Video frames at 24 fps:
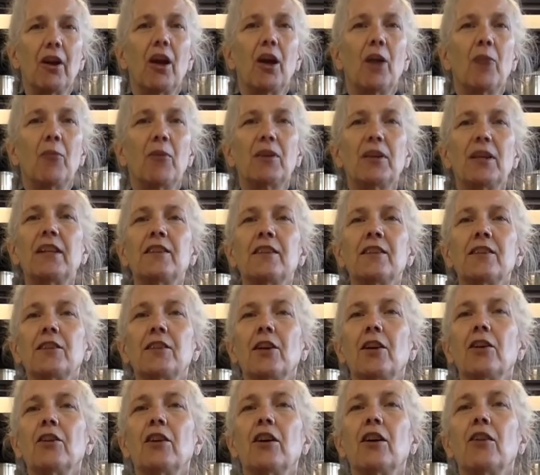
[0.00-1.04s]
But let's
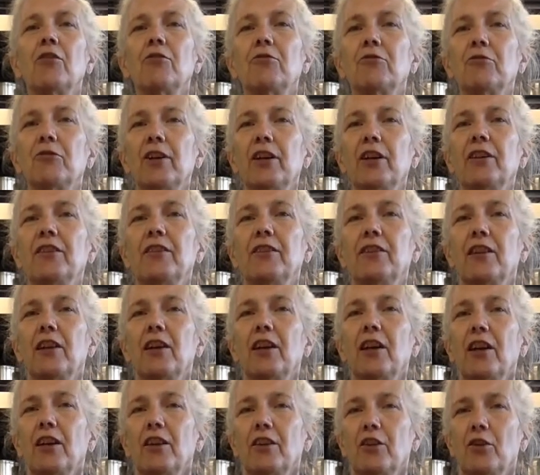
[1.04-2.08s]
start off with
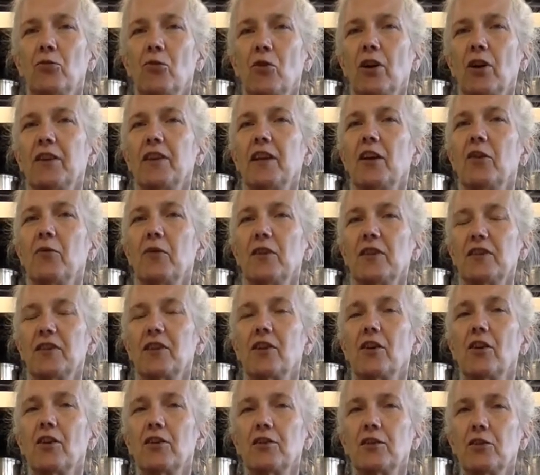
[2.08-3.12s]
the one that was
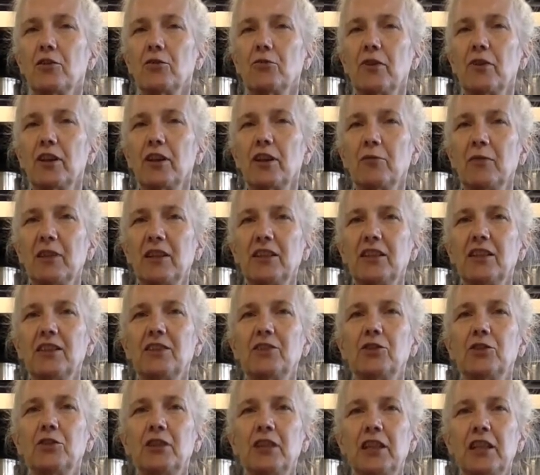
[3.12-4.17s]
also recommended
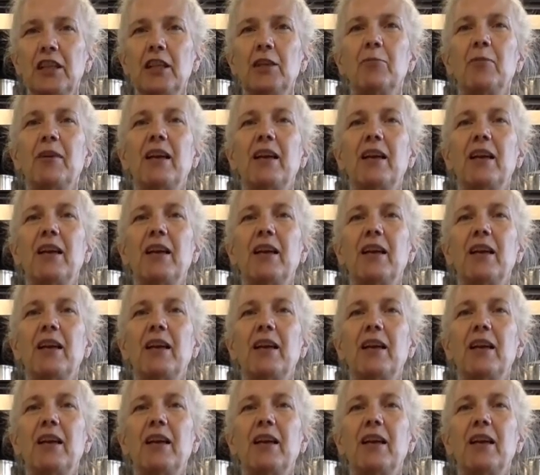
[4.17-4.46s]
to keep